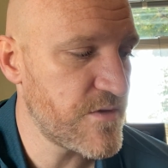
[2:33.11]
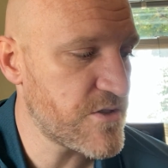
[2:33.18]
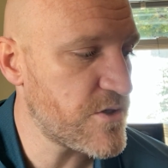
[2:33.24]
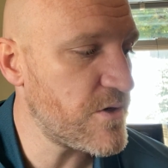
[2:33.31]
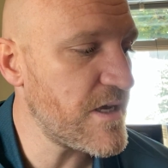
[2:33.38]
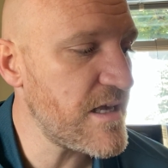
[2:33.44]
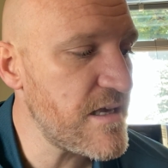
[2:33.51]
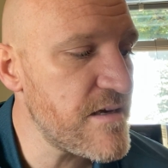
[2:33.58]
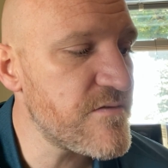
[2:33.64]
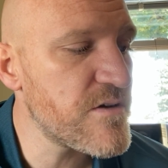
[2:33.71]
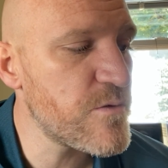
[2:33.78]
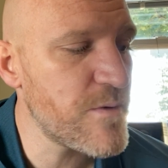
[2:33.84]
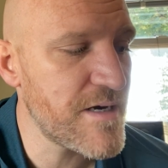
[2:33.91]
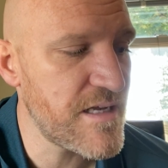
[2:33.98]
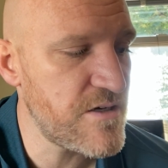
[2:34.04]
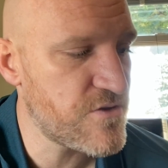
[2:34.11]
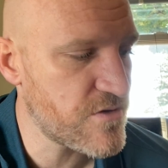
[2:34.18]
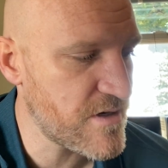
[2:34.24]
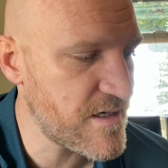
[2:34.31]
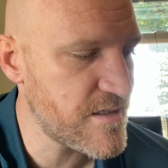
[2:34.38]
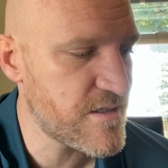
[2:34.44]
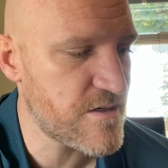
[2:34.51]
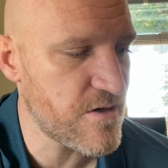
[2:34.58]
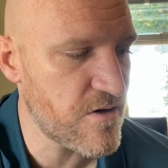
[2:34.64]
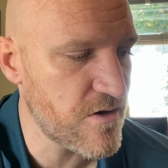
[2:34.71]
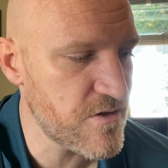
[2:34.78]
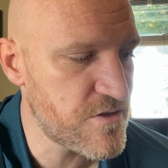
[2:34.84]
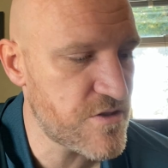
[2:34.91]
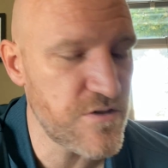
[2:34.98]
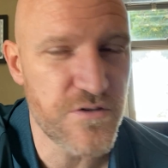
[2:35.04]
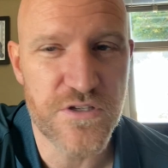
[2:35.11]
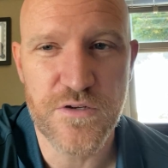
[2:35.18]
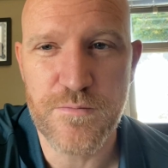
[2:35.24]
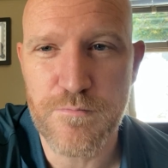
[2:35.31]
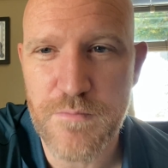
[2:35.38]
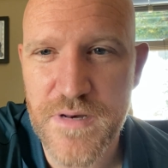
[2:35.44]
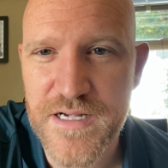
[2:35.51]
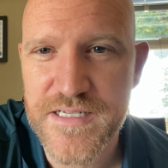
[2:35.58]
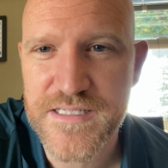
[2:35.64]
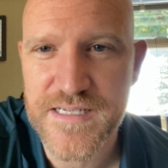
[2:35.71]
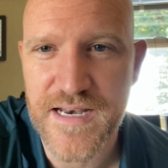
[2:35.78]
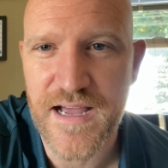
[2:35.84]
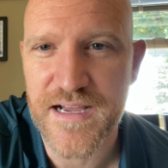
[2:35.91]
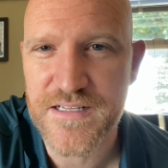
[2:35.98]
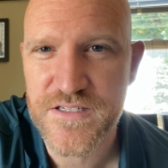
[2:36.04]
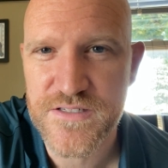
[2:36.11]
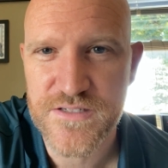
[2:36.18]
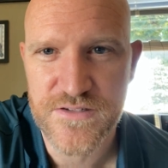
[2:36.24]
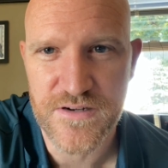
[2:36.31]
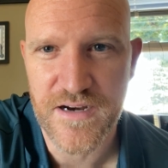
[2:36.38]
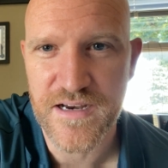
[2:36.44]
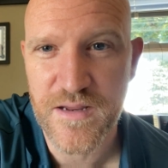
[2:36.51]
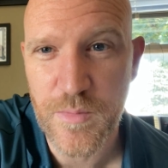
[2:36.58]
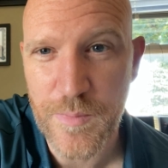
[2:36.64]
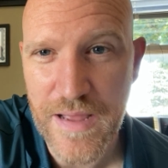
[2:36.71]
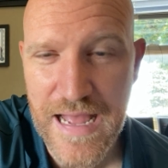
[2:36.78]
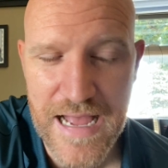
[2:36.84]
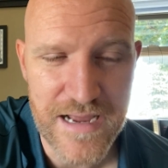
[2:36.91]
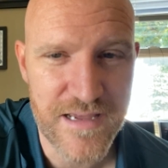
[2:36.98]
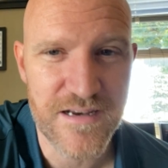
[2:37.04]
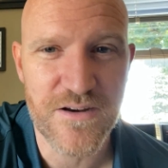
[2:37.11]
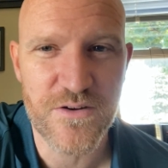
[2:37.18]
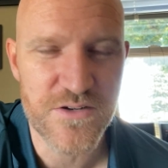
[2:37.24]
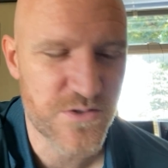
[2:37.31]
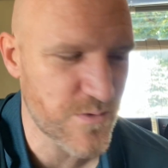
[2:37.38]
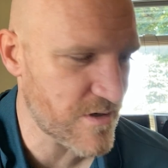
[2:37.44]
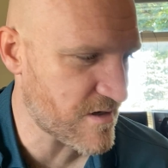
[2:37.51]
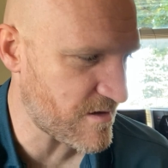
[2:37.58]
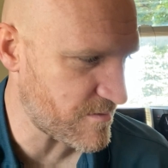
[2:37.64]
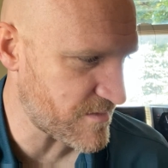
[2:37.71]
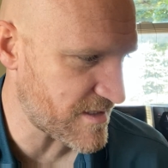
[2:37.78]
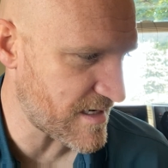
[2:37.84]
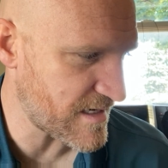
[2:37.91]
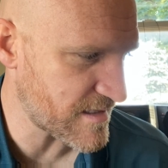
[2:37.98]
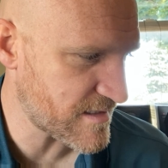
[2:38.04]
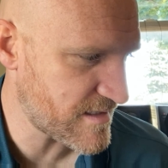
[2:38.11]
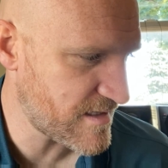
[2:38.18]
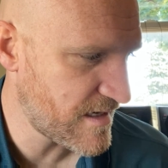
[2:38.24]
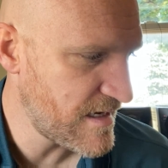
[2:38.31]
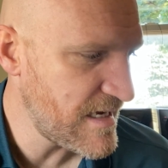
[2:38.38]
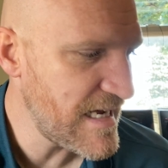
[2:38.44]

So even when he tries to hurt you, you must not strike back. Notice what comes next.